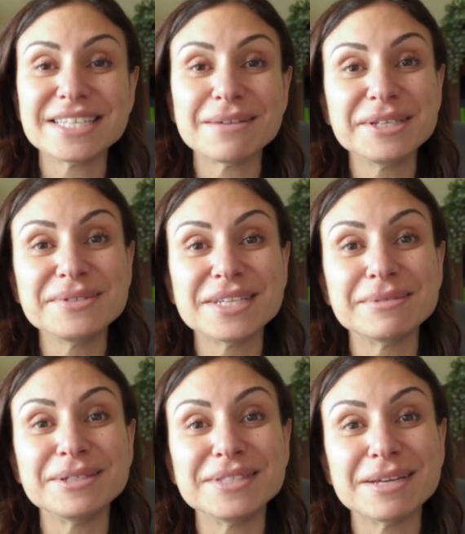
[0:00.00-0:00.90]

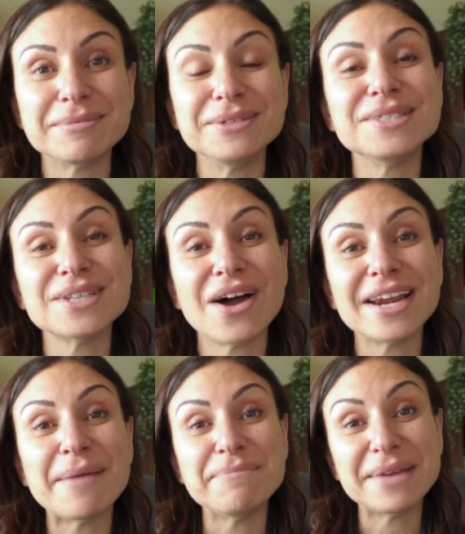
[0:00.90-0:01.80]

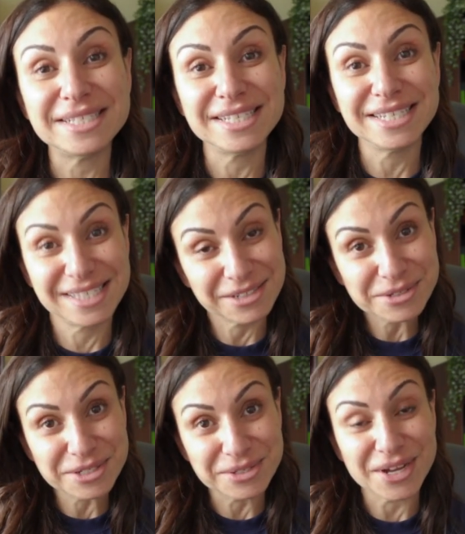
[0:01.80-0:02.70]

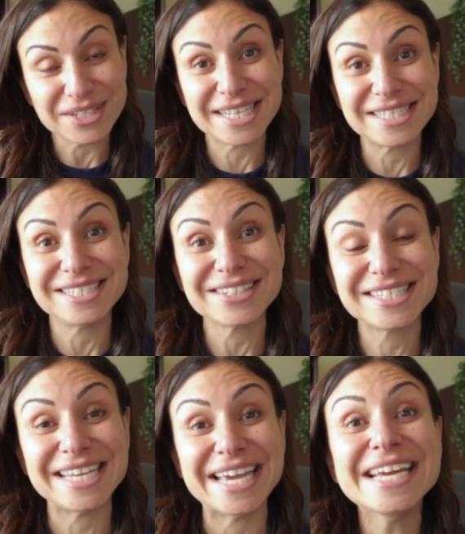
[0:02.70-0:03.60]

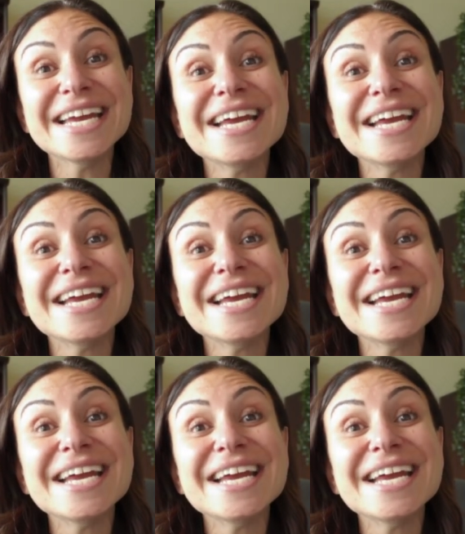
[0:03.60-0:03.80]
www.amazing02.scentsy.ca,